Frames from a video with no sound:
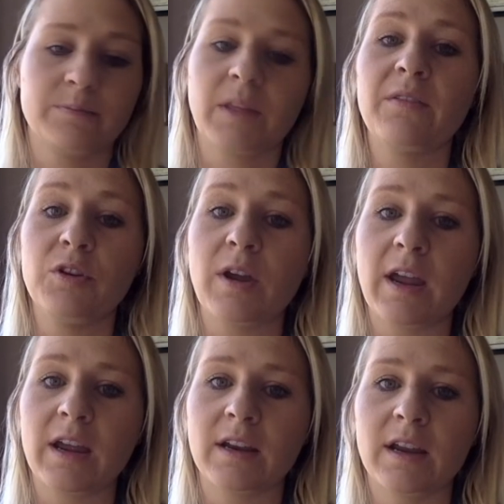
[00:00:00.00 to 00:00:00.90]
if you
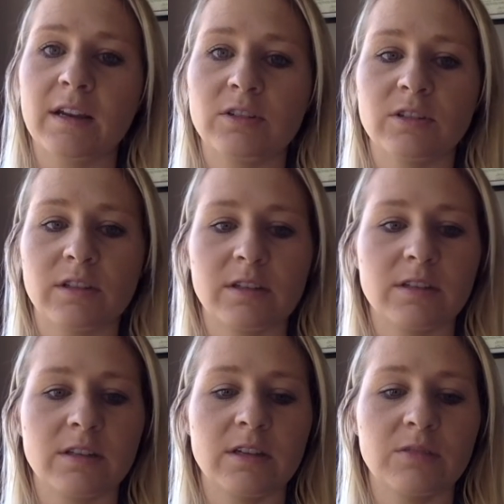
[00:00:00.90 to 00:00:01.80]
can get it, just because
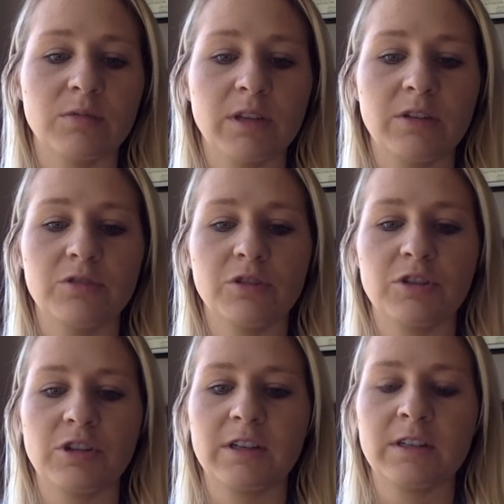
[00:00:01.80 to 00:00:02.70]
it is really
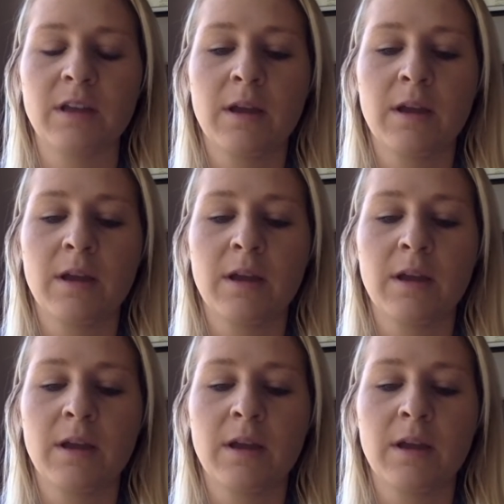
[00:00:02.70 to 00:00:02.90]
nutritious.